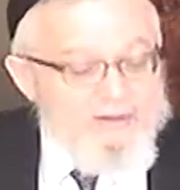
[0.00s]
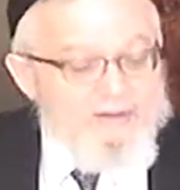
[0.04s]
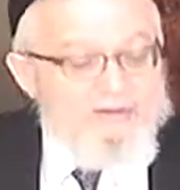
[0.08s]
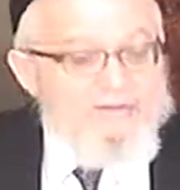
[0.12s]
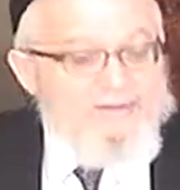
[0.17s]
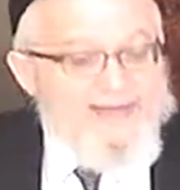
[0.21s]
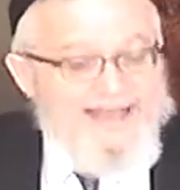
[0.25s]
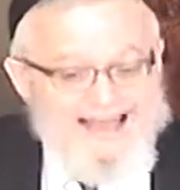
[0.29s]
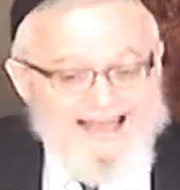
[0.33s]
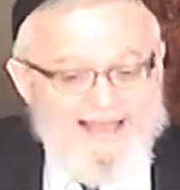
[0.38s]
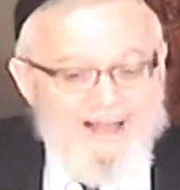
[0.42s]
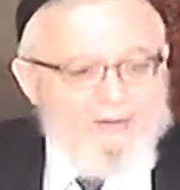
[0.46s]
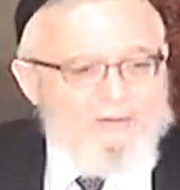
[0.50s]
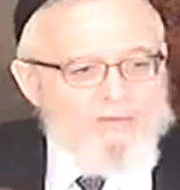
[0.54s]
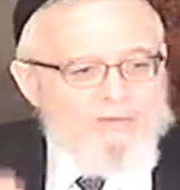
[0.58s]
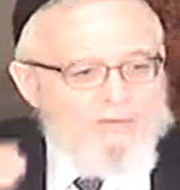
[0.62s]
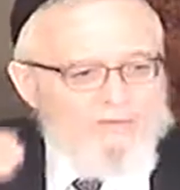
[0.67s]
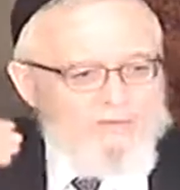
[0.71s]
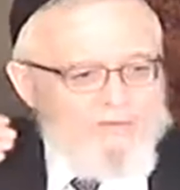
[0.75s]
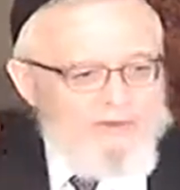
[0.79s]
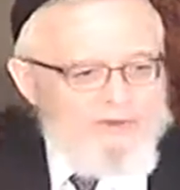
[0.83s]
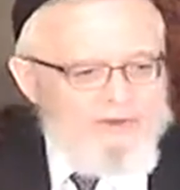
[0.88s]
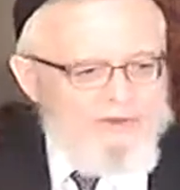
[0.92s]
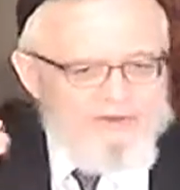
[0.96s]
Now
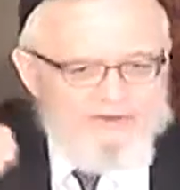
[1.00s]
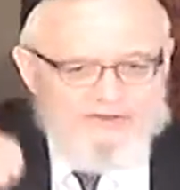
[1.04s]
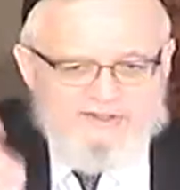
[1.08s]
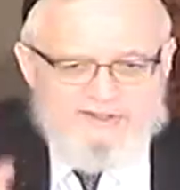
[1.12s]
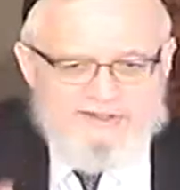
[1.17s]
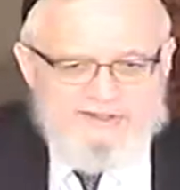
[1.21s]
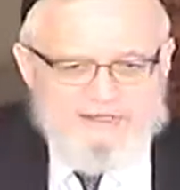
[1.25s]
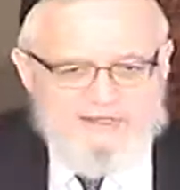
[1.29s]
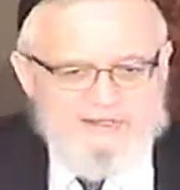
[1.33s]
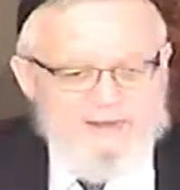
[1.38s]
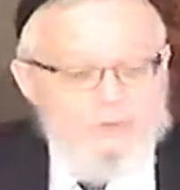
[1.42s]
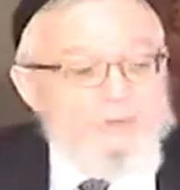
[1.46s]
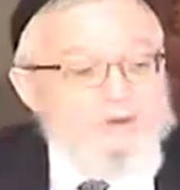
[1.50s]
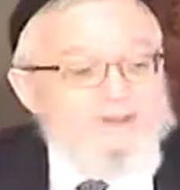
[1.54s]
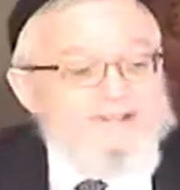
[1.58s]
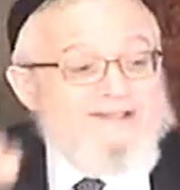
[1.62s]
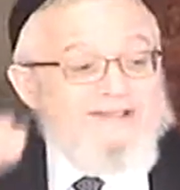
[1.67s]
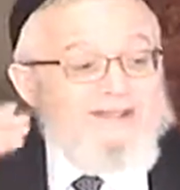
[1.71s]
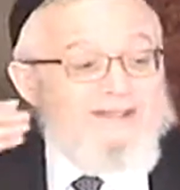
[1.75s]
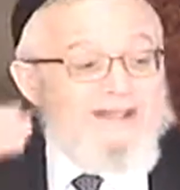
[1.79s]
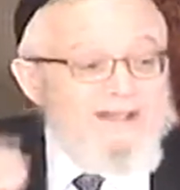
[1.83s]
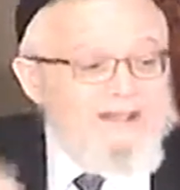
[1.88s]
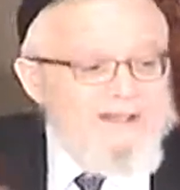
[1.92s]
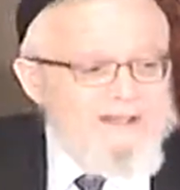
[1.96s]
we go to Sinai. What
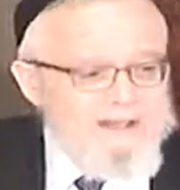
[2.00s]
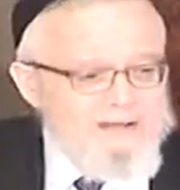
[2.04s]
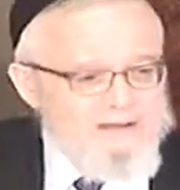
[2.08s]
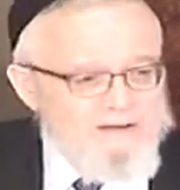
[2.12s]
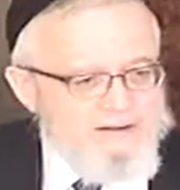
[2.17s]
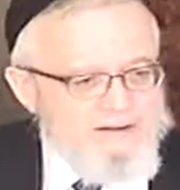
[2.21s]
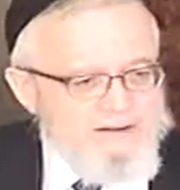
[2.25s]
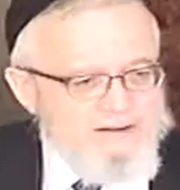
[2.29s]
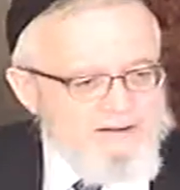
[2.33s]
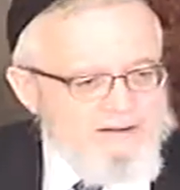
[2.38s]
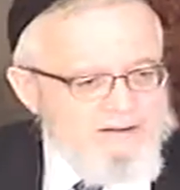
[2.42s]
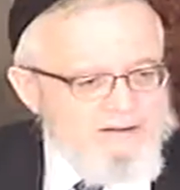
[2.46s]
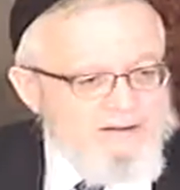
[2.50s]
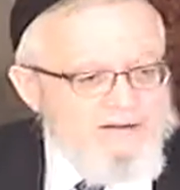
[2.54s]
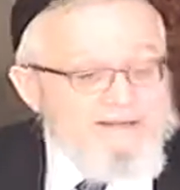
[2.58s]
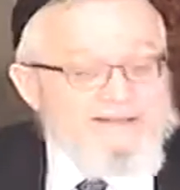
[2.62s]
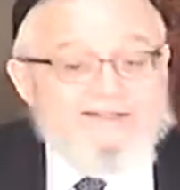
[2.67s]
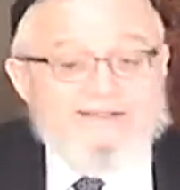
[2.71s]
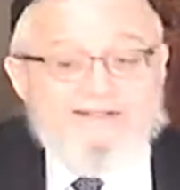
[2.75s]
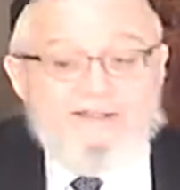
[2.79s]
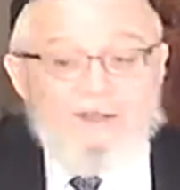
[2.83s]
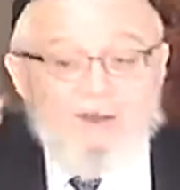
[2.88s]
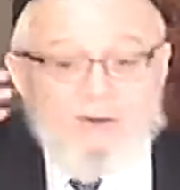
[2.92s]
Sinai? This is the